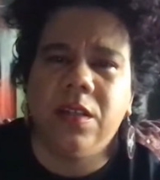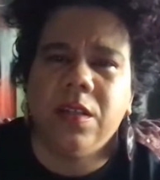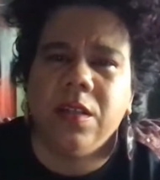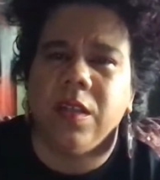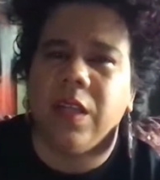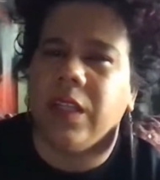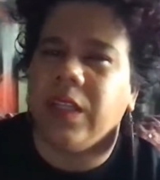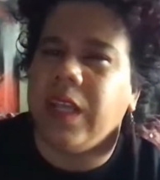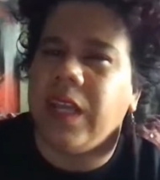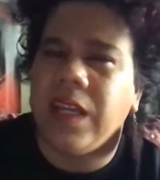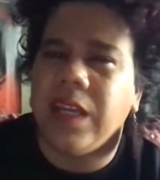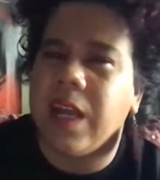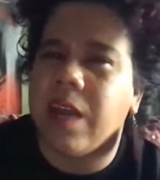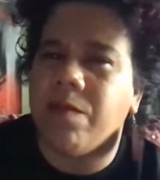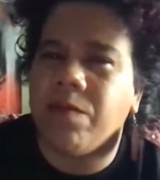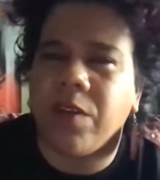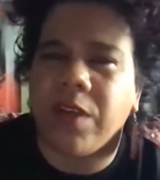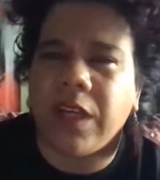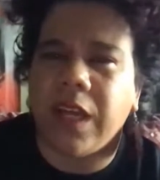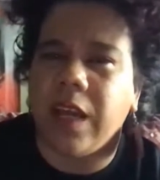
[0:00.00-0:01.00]
And they
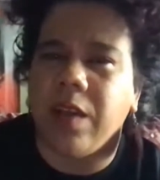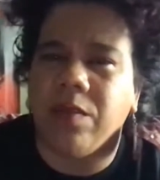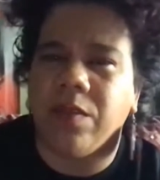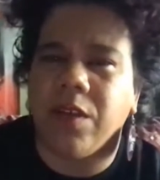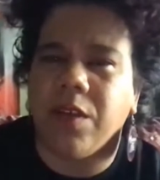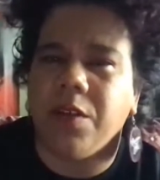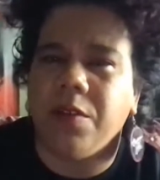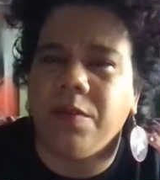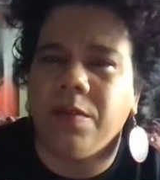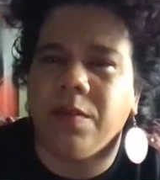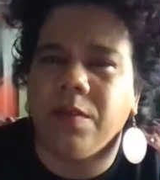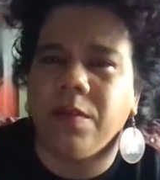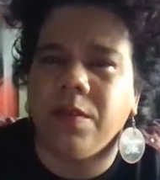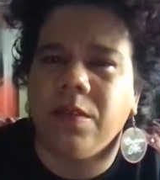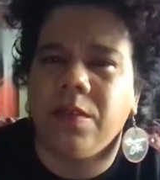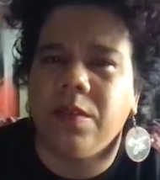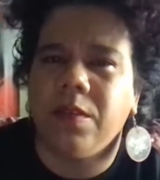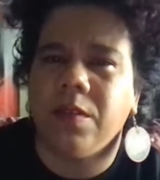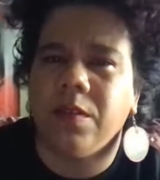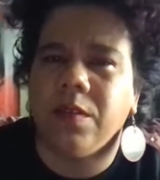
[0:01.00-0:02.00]
never gave up.
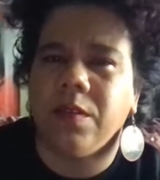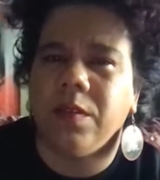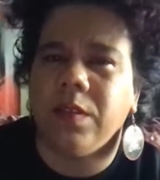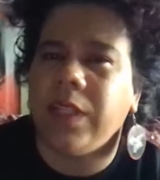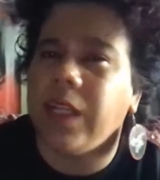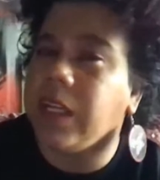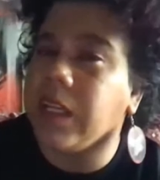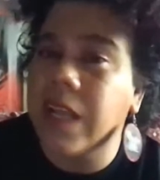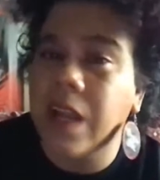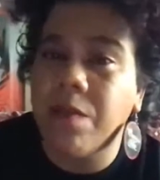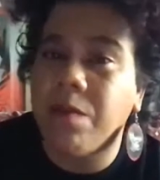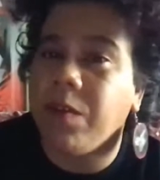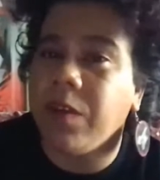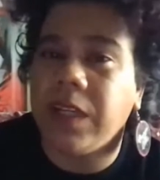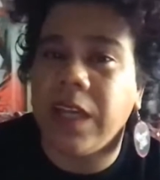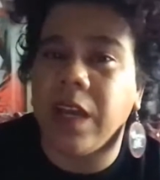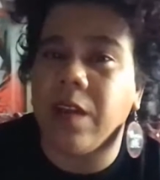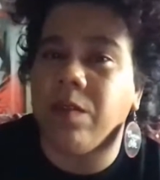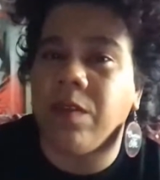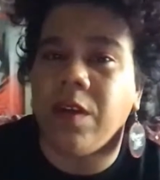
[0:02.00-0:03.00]
They never
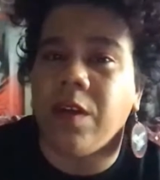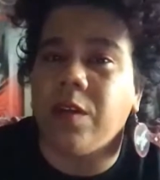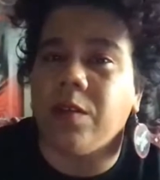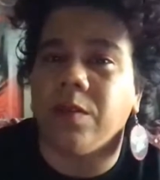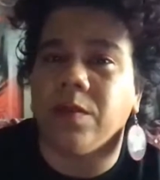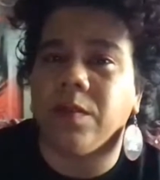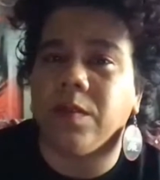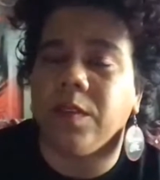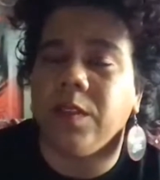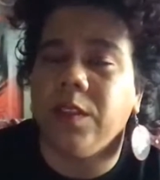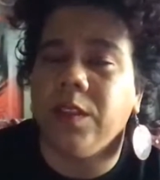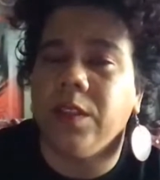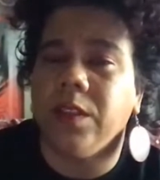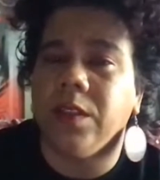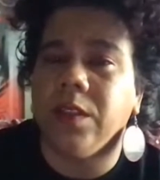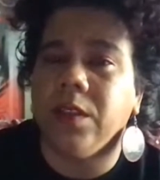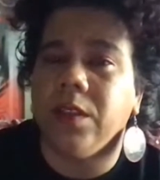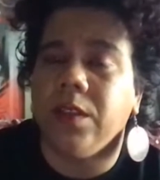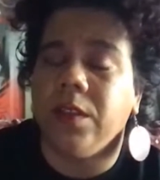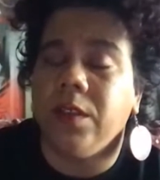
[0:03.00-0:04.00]
gave up.
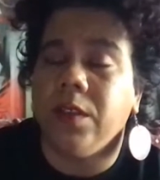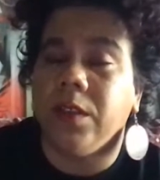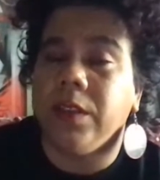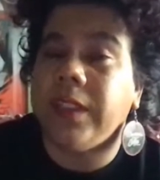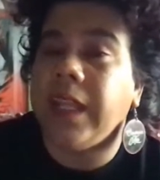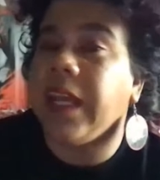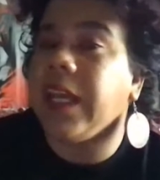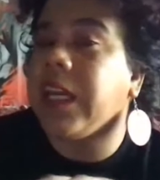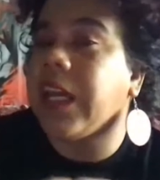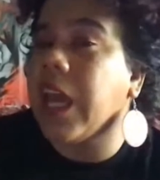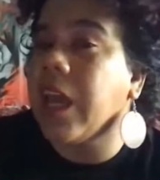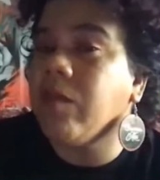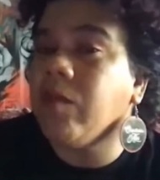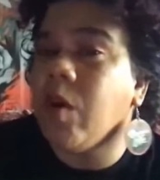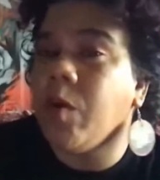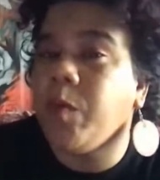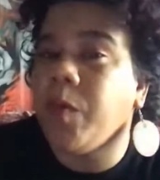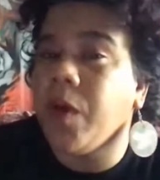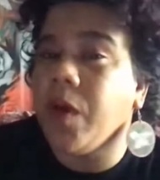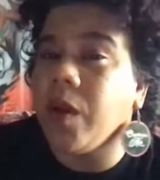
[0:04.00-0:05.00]
They gave
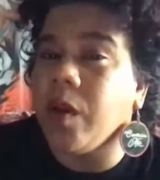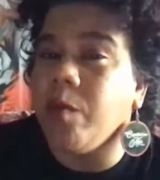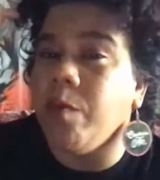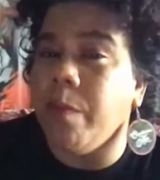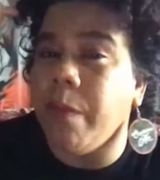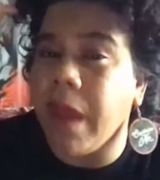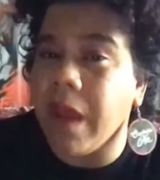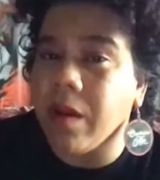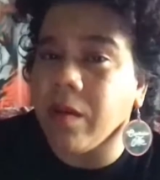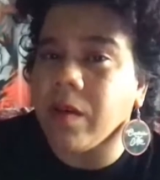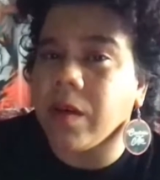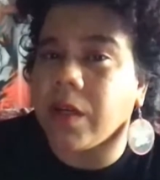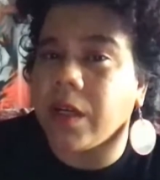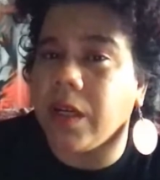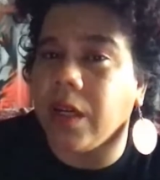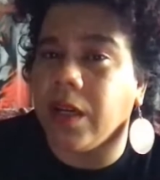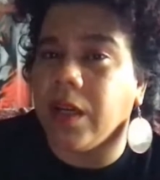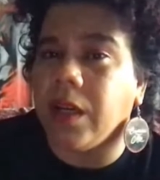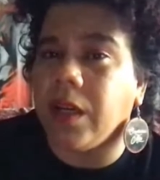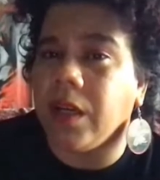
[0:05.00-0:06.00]
up on
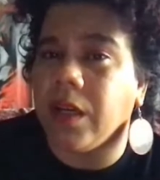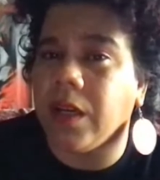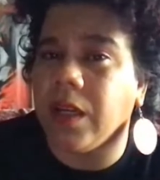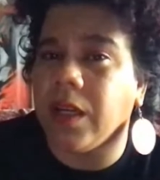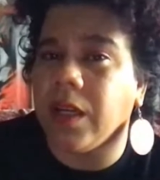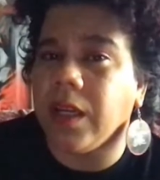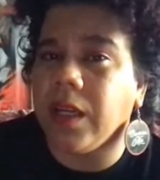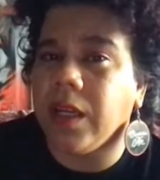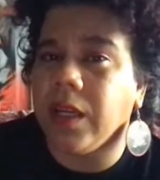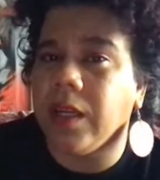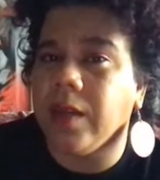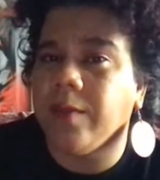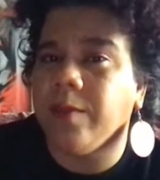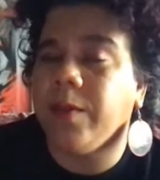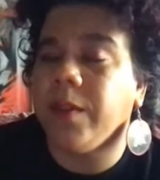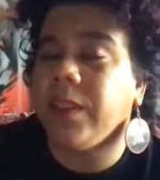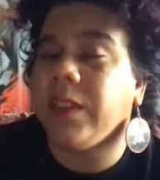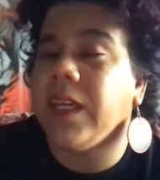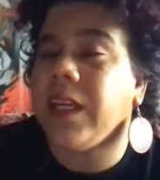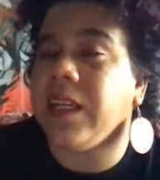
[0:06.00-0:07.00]
America,
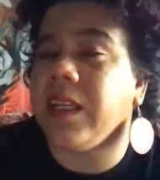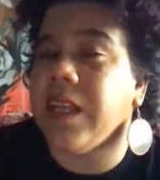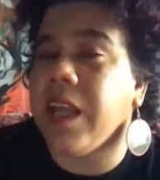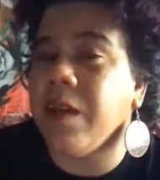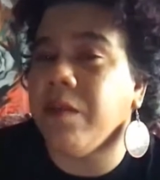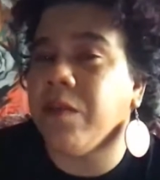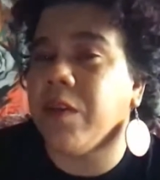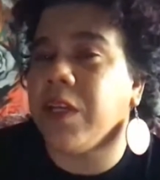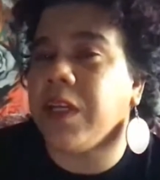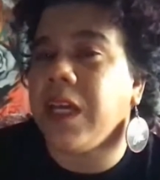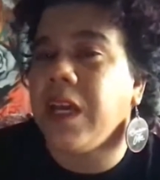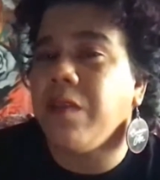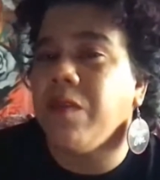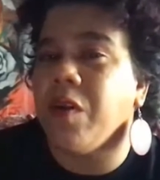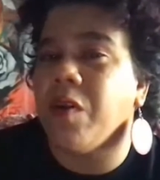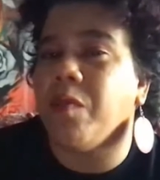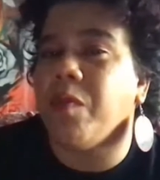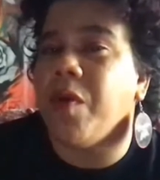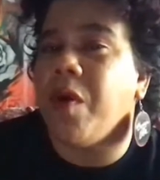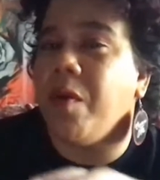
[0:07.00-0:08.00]
but they never gave
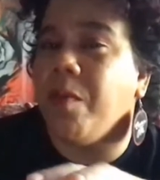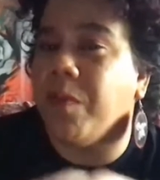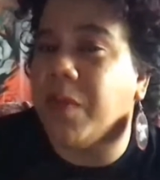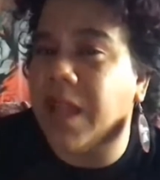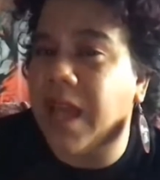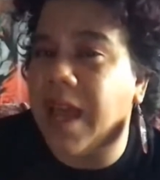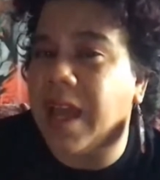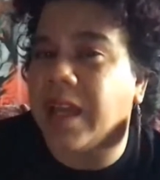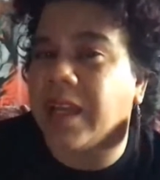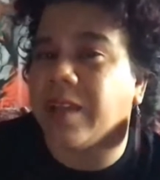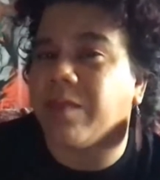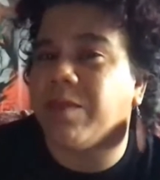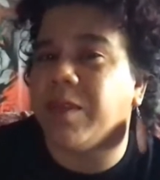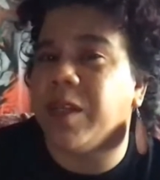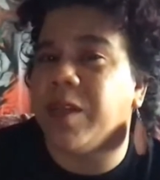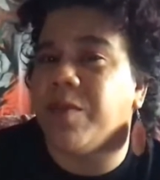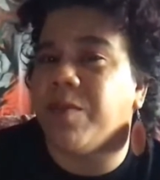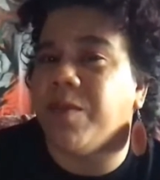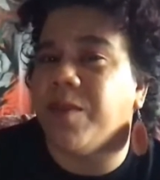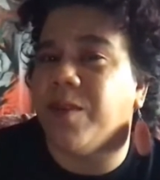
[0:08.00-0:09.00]
up on Black
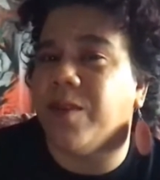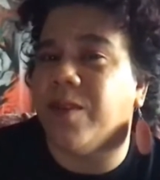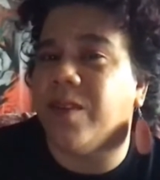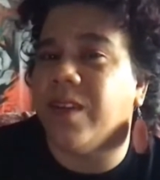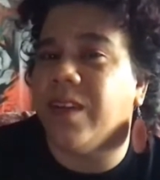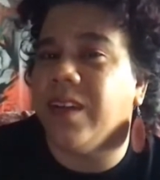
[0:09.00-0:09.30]
people.